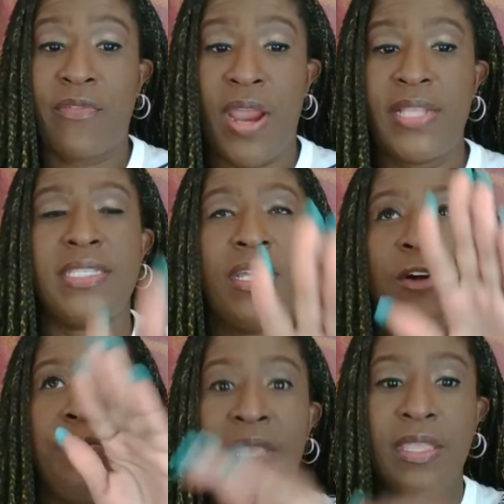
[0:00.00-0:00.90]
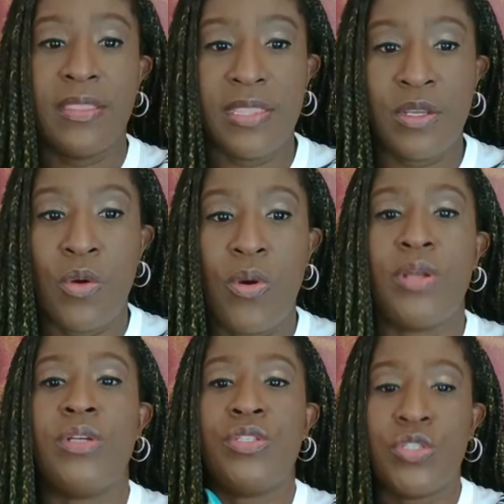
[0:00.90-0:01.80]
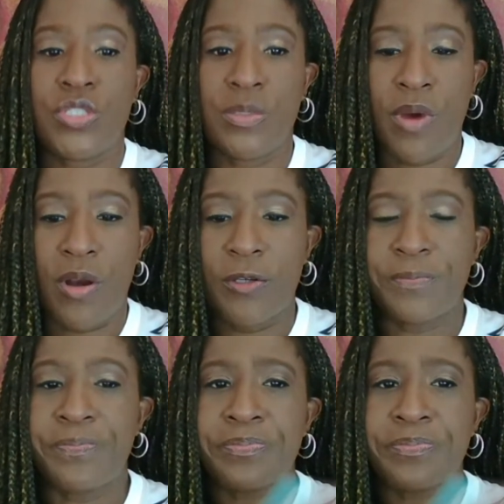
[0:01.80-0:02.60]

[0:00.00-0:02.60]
Friday sale going on till tomorrow.